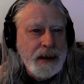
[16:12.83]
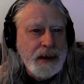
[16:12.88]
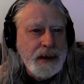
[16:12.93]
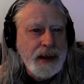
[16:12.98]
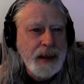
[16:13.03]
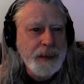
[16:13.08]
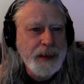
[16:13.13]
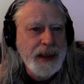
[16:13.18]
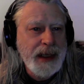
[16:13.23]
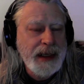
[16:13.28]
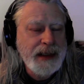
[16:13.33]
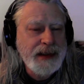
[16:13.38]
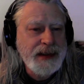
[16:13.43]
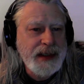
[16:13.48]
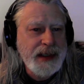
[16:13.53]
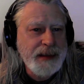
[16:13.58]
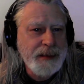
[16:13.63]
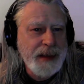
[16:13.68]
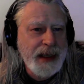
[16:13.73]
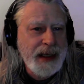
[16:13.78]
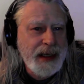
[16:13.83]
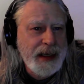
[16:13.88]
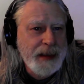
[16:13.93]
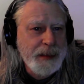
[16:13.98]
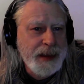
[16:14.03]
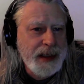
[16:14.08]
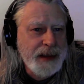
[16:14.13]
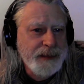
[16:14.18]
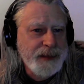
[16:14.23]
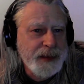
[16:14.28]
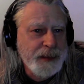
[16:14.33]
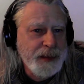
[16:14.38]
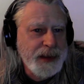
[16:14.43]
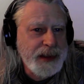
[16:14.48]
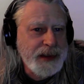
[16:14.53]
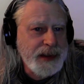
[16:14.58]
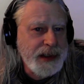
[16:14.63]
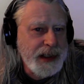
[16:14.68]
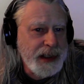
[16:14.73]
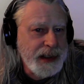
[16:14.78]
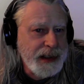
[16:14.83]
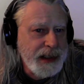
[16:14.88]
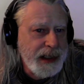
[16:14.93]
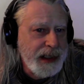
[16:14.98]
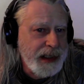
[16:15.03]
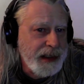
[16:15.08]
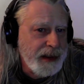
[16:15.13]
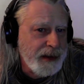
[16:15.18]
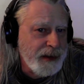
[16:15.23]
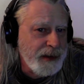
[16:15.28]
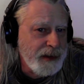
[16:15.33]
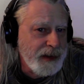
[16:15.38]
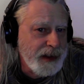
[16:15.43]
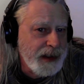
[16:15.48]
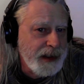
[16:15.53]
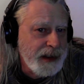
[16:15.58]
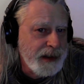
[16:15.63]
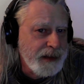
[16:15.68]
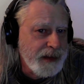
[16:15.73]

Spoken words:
Number 9 seed Miami, after blitzing Indiana early,